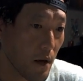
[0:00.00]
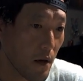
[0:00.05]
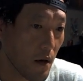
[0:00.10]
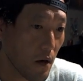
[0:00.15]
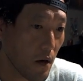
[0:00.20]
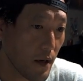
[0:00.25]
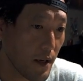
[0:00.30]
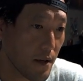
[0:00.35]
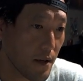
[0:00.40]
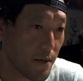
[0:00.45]

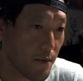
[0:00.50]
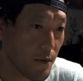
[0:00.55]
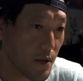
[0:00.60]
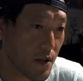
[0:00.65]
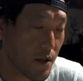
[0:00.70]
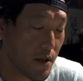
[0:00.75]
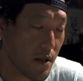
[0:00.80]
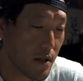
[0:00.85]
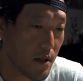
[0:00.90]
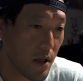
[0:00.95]
all right,
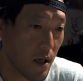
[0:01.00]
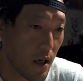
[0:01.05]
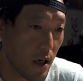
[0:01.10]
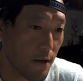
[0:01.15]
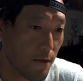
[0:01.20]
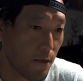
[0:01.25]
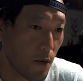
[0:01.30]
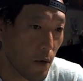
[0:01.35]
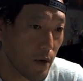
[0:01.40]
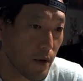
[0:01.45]
which is
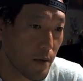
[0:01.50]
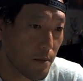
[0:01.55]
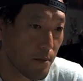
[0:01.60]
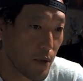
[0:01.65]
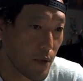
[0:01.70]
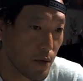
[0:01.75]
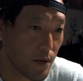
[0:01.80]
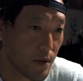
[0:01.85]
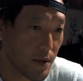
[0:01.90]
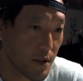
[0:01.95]
uh, for your
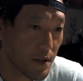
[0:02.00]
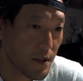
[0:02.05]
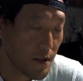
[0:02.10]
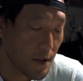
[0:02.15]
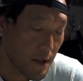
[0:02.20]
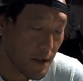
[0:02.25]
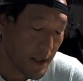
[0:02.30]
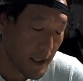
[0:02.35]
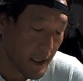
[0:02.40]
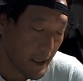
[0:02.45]
boot
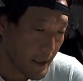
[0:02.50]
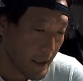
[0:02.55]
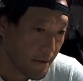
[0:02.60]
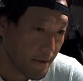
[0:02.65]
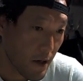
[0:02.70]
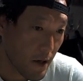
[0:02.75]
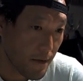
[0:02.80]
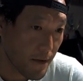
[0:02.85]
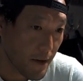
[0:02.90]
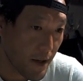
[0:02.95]

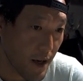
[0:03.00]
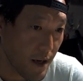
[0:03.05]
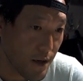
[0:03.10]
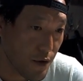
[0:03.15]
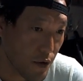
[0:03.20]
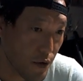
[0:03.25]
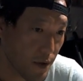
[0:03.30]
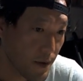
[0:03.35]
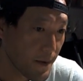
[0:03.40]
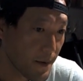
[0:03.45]

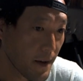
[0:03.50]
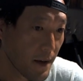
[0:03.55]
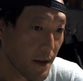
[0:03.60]
verification.